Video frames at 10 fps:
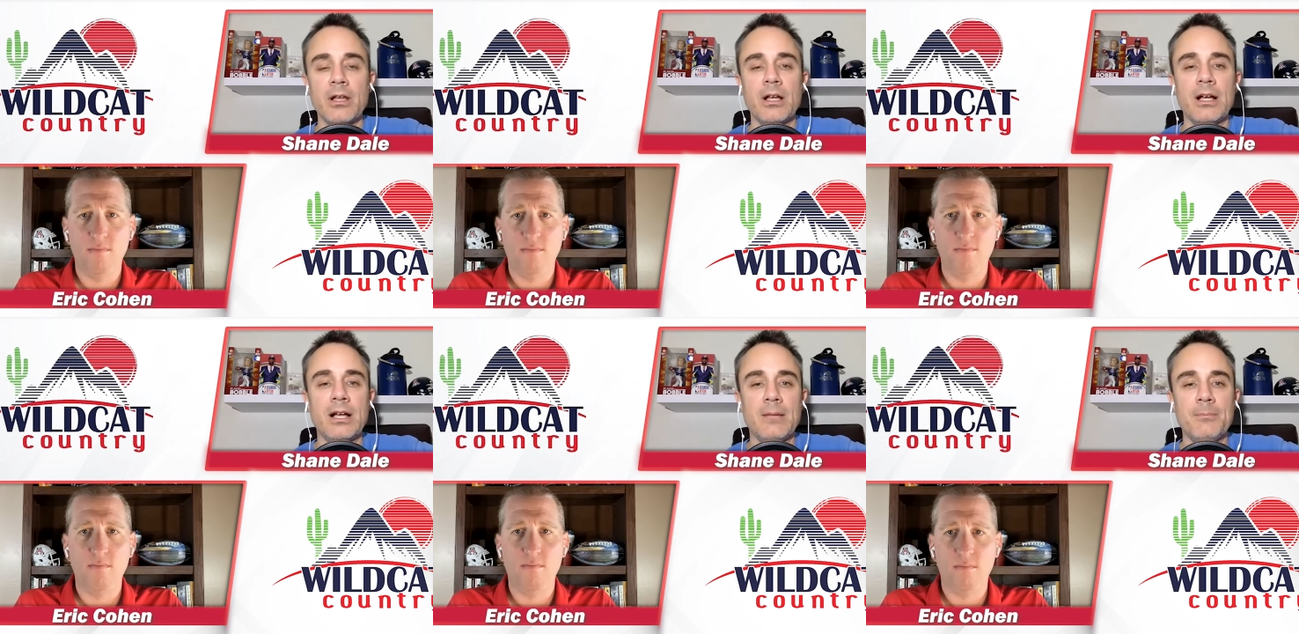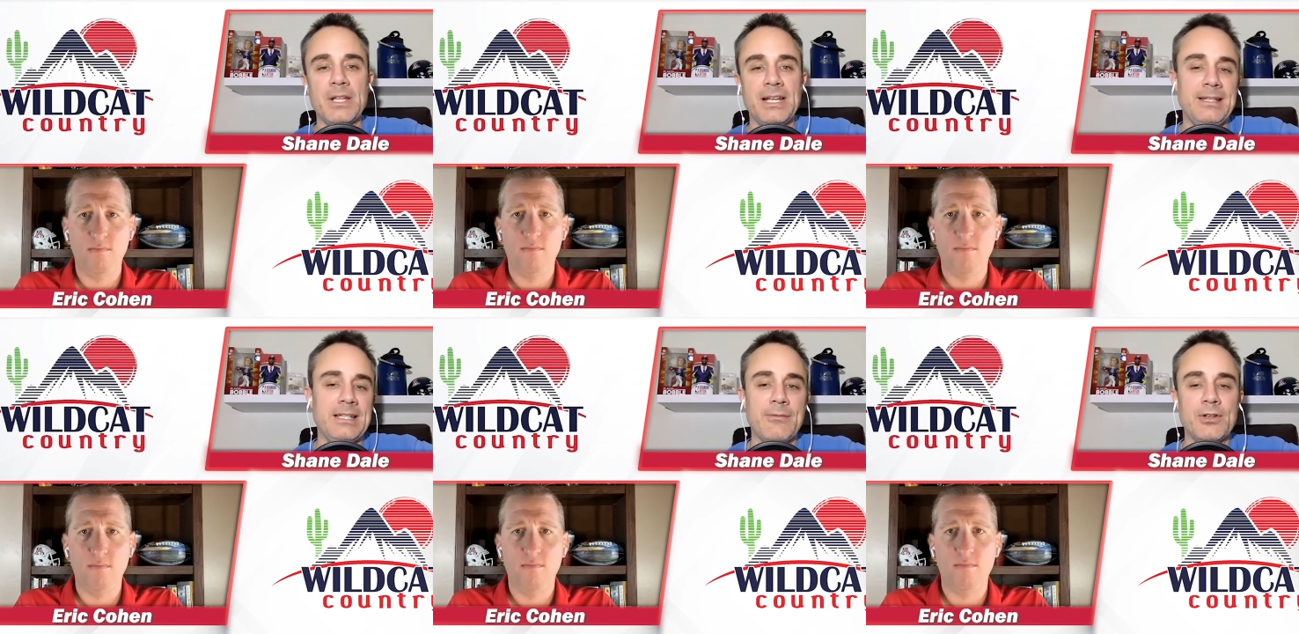Speaker 1: Um, and I
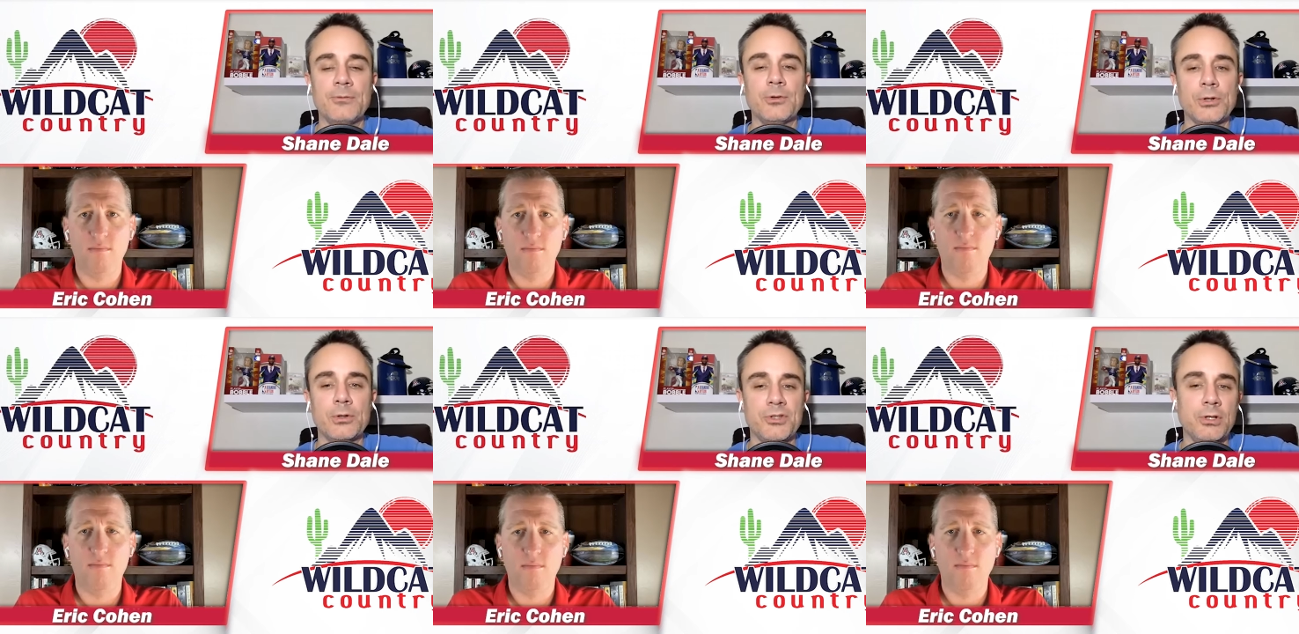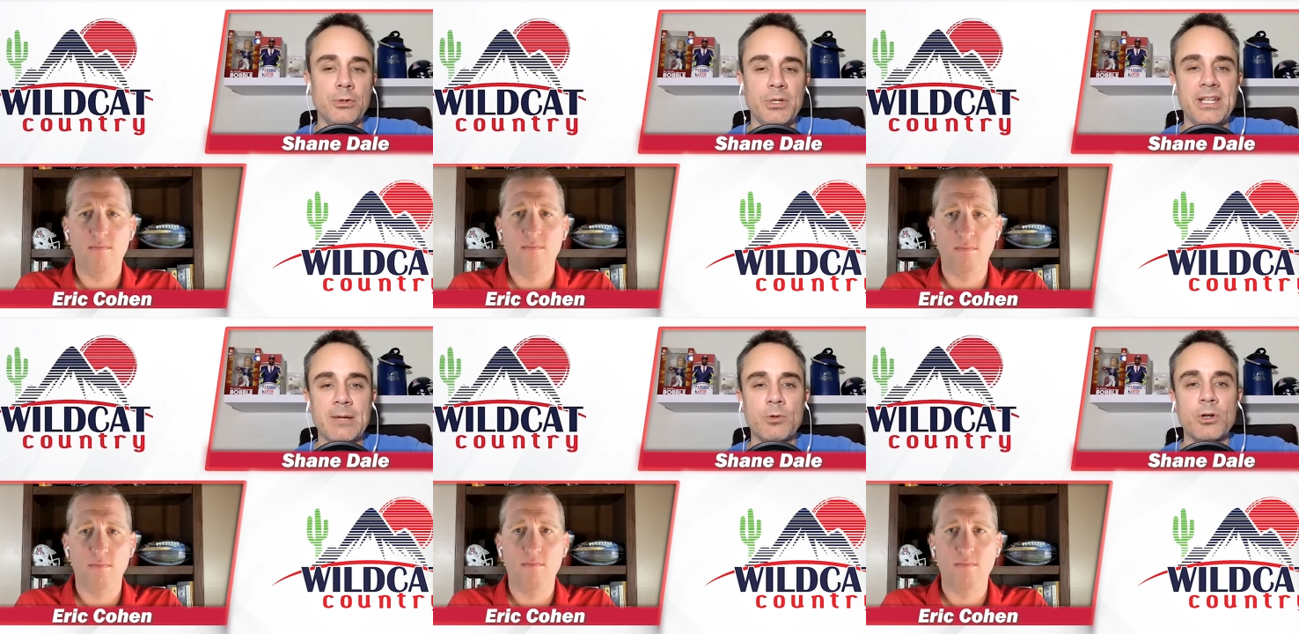think they have enough returners, including
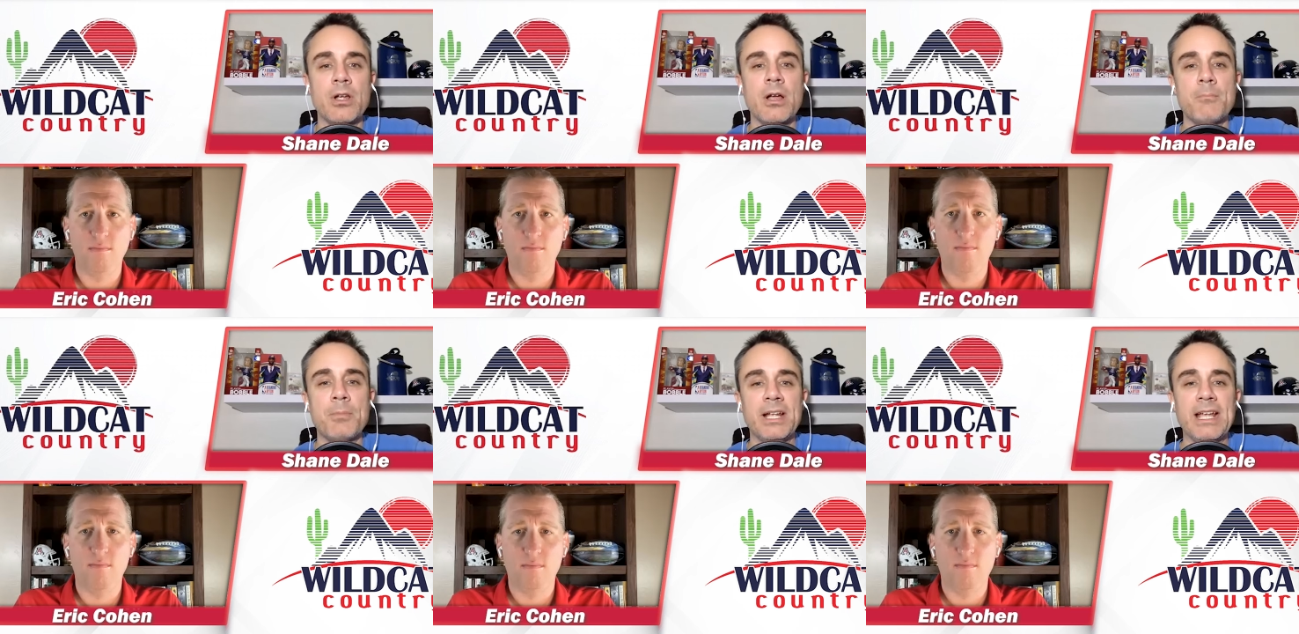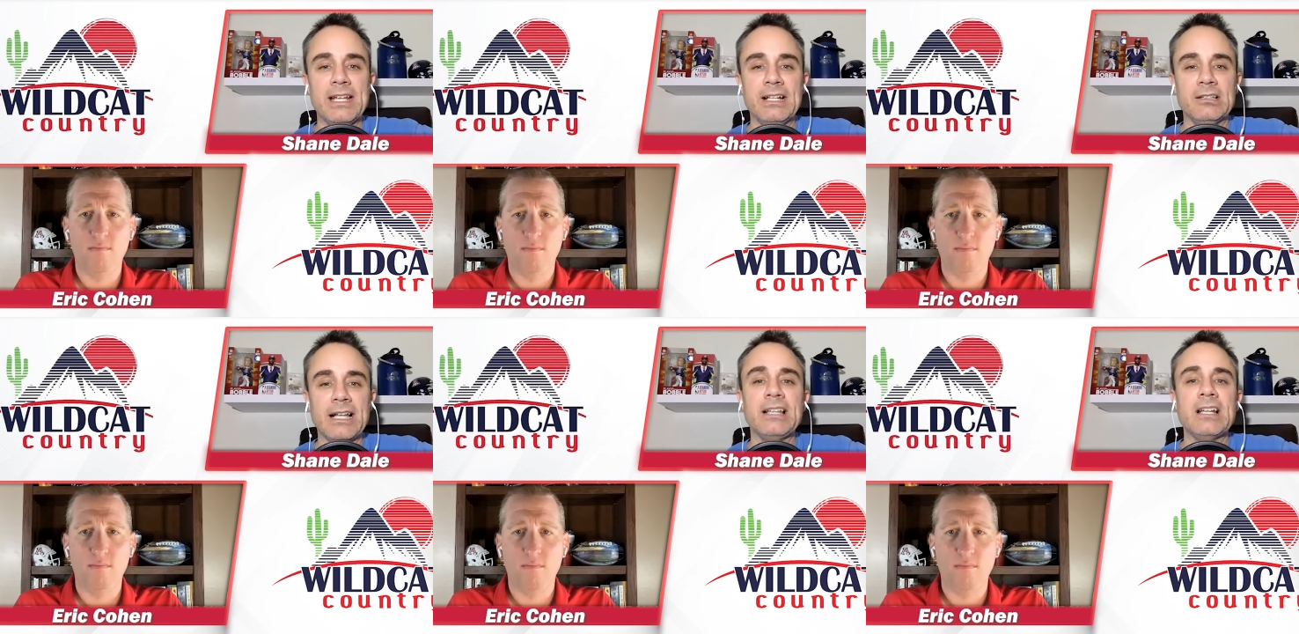Cam Ward. But again,
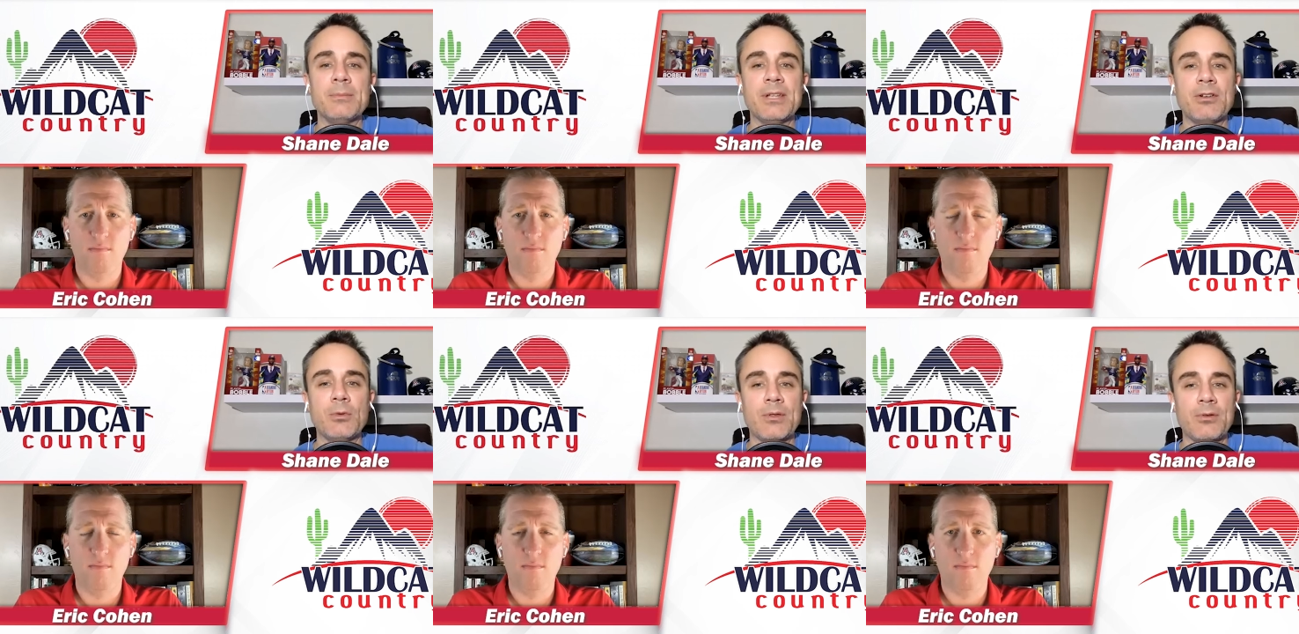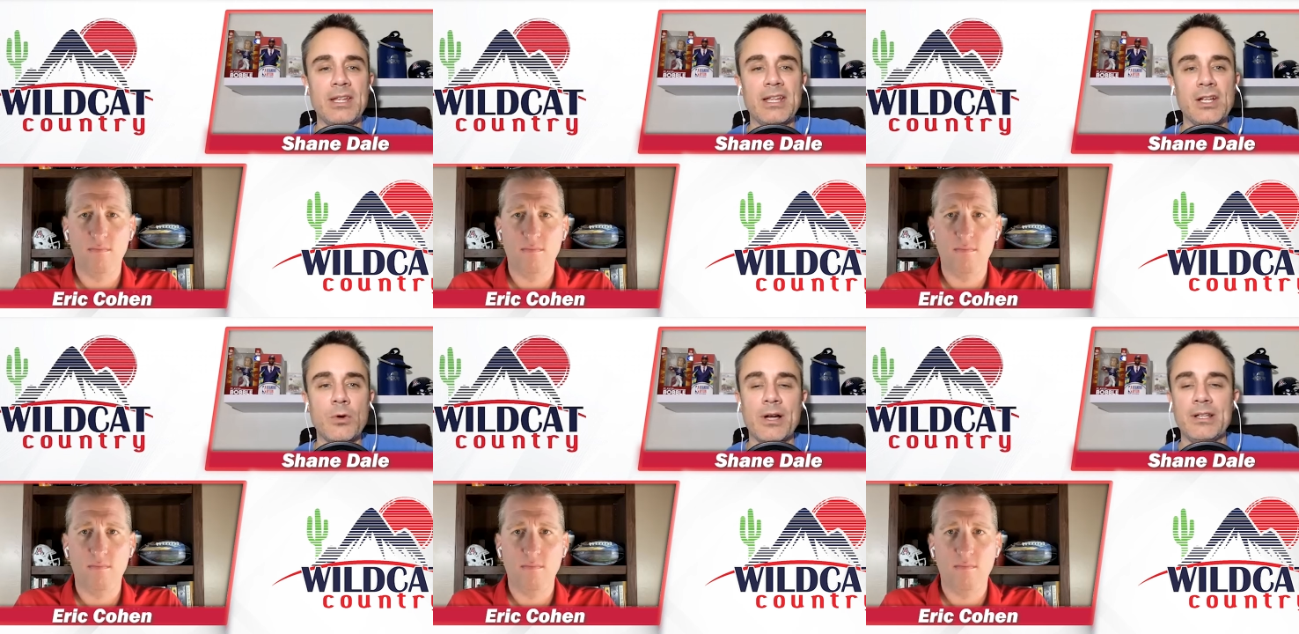it'll likely come down to whether they
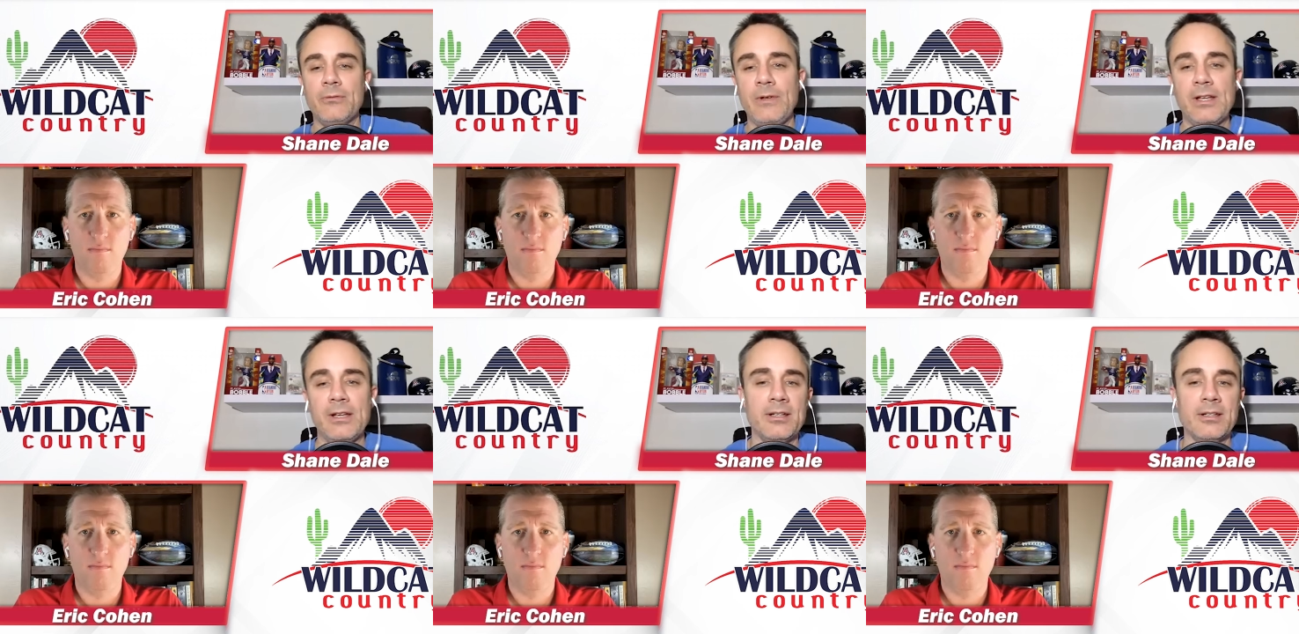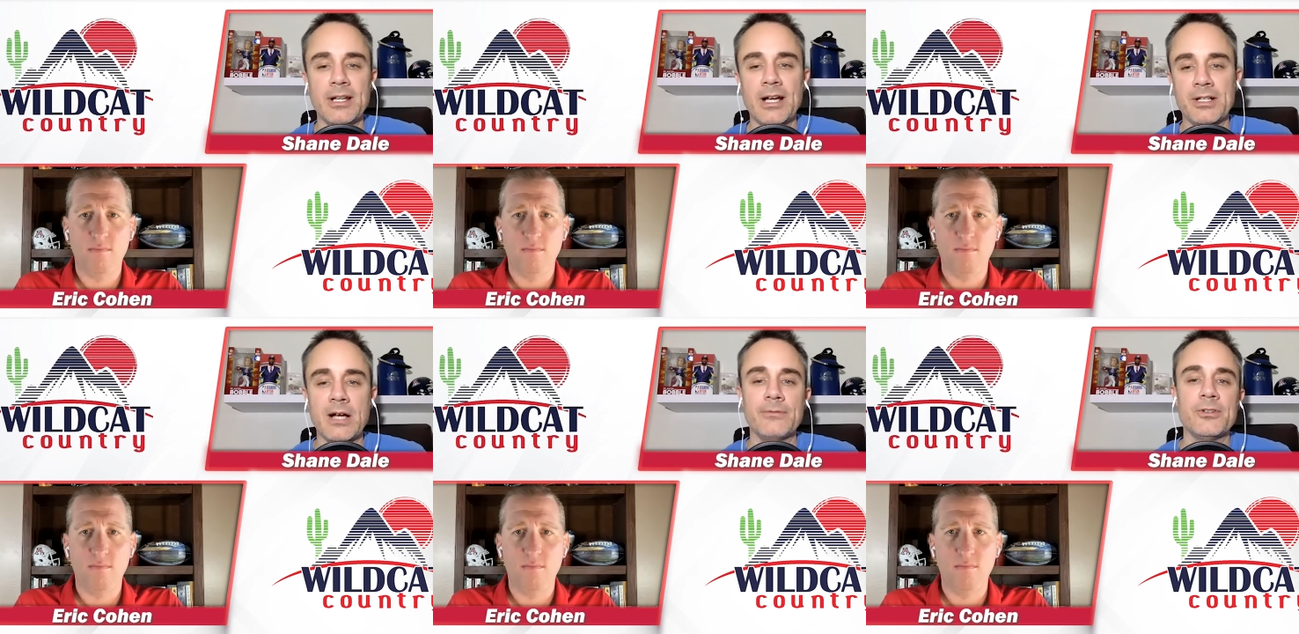can go undefeated in the
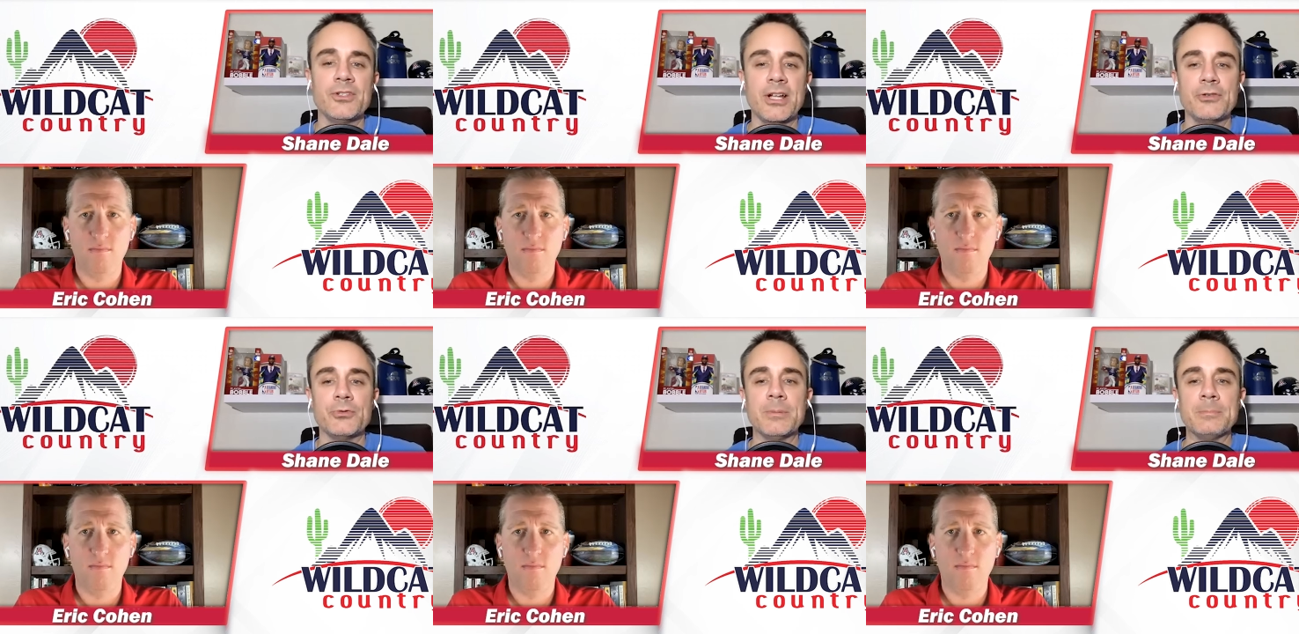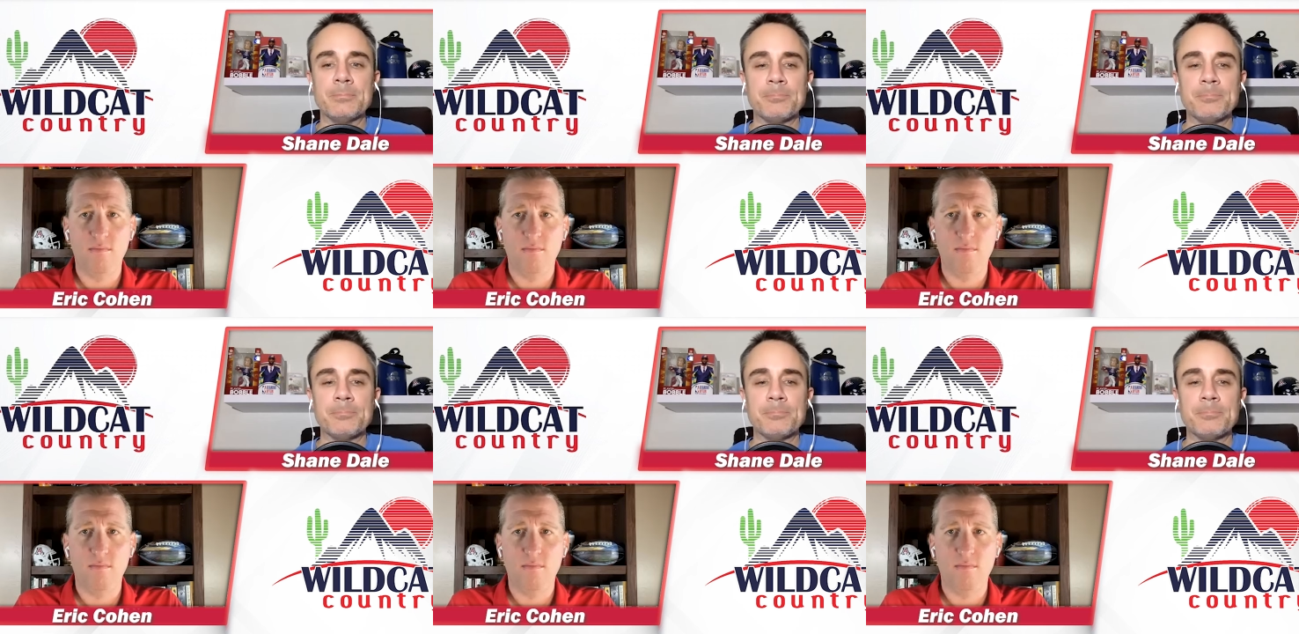non-conference schedule.